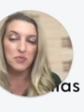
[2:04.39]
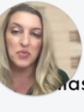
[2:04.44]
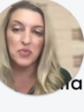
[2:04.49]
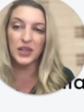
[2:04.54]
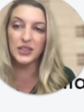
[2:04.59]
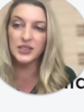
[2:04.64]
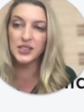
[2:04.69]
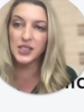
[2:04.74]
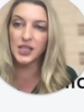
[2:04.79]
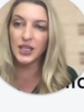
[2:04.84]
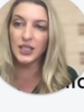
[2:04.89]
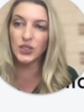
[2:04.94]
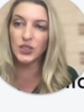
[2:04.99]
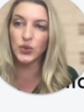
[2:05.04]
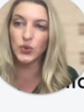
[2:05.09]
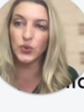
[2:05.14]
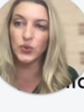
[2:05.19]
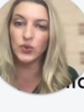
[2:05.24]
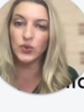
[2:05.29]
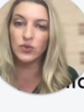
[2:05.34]
That's kind of
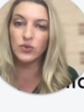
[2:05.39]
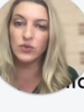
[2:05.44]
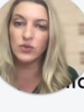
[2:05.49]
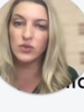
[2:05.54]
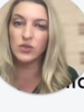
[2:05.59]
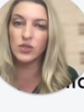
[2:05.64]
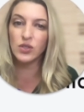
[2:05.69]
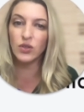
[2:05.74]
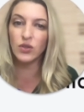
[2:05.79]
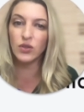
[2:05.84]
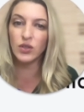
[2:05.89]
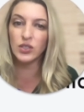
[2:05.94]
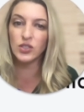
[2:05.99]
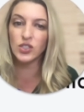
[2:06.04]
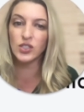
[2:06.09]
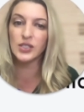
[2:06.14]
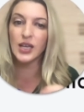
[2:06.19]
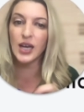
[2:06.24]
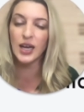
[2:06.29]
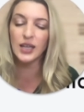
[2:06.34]
cool. So you can
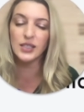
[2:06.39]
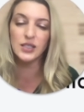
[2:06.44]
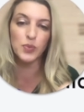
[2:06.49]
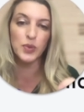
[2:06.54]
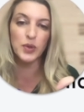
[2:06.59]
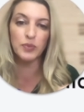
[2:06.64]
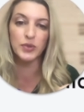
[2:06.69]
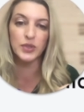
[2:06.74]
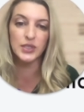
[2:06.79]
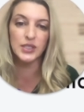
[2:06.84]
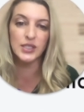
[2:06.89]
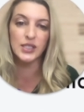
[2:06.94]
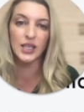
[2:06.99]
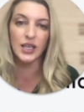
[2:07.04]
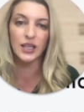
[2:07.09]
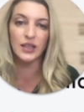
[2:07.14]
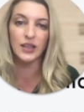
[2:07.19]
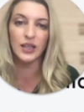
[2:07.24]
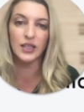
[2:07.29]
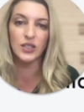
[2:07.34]
just ask people to
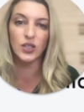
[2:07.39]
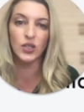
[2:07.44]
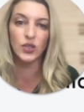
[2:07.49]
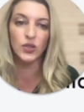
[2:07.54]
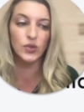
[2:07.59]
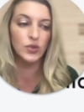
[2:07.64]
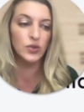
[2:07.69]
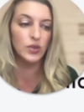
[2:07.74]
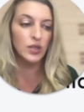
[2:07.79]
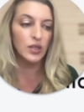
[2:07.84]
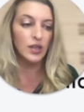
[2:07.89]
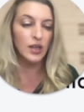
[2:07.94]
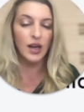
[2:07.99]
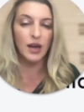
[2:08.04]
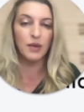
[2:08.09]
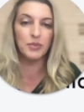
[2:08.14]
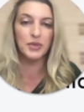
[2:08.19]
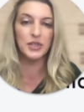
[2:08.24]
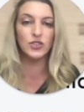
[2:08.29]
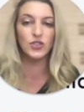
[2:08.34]
scan that code.
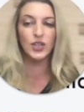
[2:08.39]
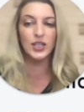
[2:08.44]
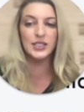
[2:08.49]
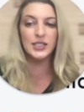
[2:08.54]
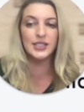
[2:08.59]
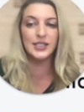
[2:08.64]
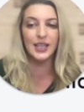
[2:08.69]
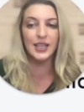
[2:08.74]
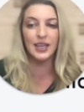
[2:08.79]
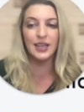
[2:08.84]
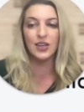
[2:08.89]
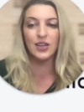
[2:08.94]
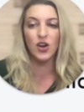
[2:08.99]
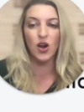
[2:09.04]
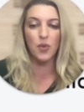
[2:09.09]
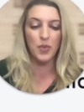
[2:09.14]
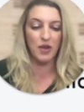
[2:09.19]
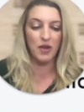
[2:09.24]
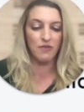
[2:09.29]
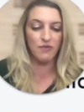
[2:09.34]
I'm gonna try and scan it
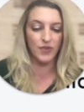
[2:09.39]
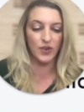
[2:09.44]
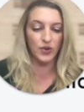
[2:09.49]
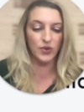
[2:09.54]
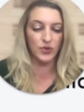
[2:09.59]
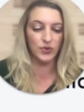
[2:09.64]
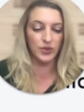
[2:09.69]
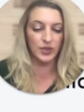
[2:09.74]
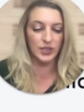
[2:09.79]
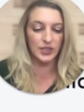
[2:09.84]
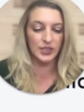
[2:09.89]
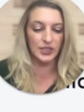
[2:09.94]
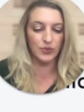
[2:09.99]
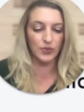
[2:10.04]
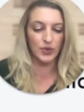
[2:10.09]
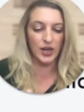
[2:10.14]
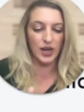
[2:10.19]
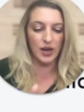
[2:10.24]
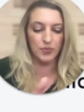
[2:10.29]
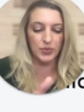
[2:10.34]
on my phone and see
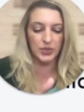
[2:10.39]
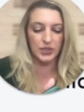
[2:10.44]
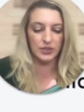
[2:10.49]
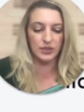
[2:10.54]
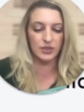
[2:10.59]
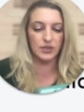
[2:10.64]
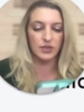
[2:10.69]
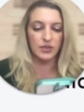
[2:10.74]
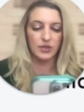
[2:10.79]
what happens.